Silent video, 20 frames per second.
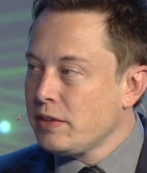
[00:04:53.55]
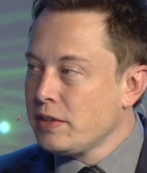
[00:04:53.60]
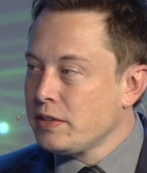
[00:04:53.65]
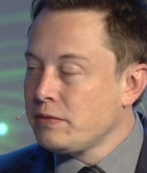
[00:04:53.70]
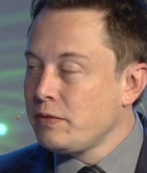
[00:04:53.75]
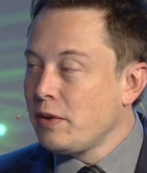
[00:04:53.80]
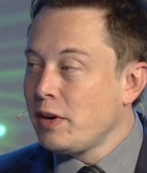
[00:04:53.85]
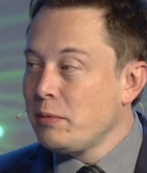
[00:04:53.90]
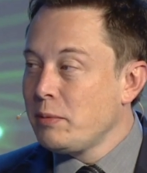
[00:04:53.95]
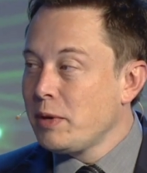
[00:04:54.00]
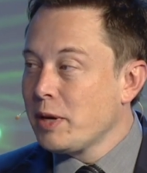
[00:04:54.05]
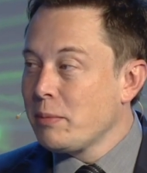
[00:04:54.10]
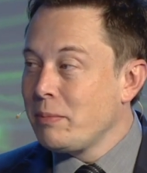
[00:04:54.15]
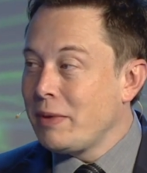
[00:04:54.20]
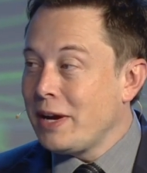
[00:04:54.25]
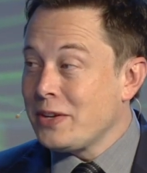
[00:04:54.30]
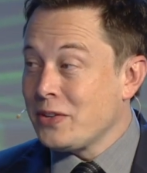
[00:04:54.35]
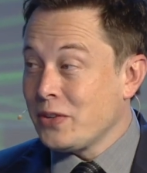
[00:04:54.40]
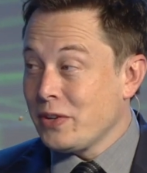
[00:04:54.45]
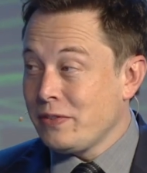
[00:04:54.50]
this very
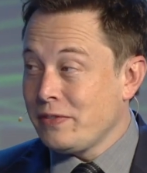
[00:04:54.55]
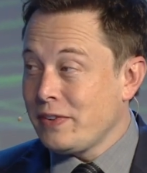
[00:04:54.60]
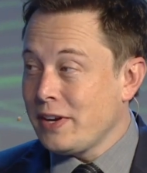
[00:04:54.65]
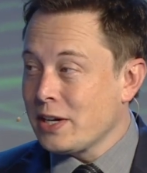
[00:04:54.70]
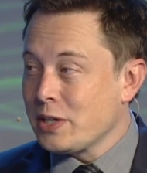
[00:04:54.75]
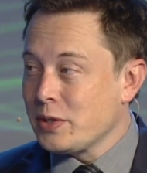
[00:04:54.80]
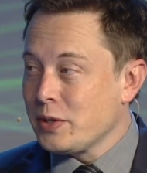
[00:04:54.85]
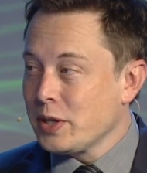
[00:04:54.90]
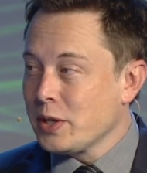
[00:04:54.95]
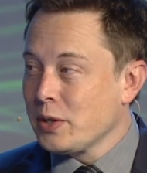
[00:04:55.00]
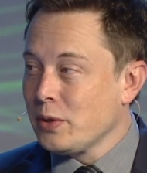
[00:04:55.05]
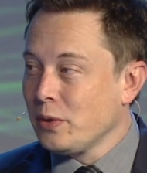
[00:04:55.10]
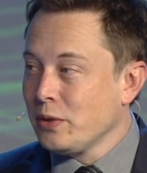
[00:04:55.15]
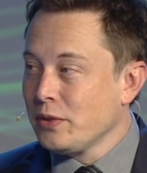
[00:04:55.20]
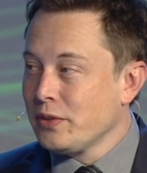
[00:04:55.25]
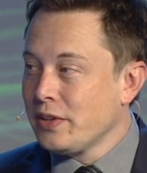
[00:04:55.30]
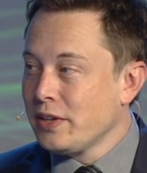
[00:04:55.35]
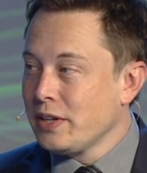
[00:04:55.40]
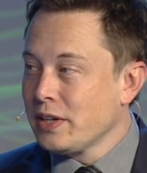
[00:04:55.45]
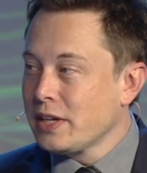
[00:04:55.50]
big battery factory
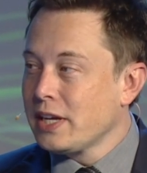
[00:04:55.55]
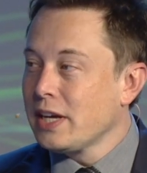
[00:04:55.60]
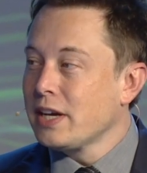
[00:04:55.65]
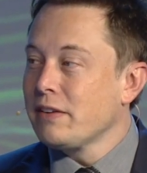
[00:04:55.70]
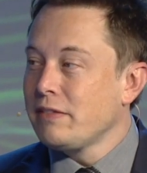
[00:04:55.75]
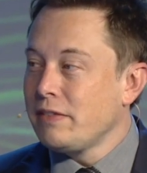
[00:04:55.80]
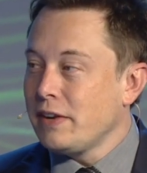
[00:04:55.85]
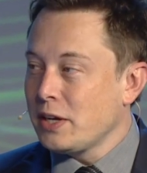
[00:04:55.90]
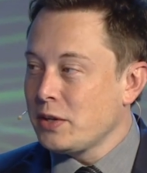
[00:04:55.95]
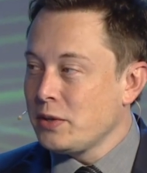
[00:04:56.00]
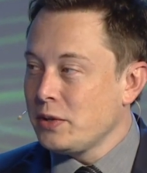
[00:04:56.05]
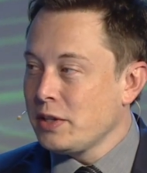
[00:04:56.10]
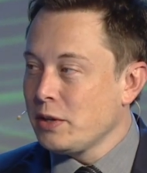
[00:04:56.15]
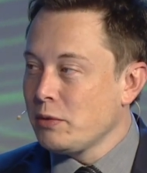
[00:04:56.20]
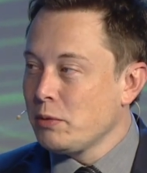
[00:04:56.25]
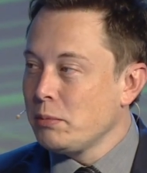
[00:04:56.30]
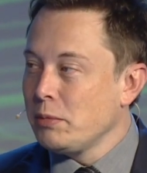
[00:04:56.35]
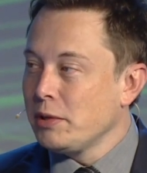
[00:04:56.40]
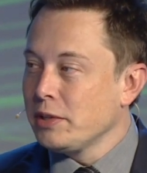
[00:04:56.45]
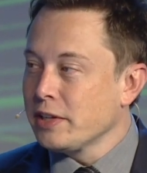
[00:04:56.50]
called the Gigafactory
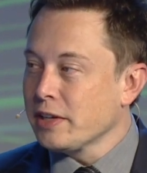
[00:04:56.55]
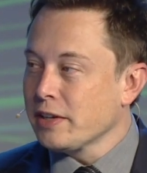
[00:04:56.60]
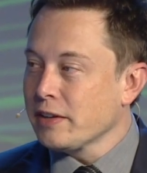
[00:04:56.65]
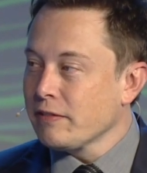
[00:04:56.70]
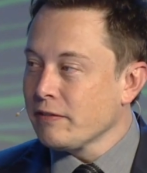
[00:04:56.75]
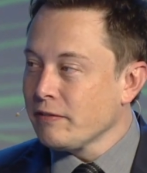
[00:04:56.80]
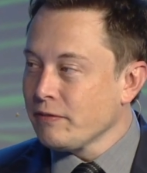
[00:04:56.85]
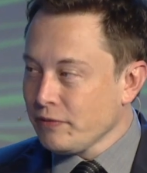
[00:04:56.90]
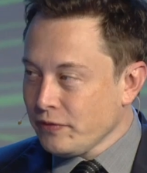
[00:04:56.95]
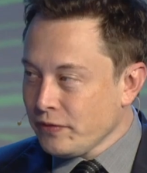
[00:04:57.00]
that we're building.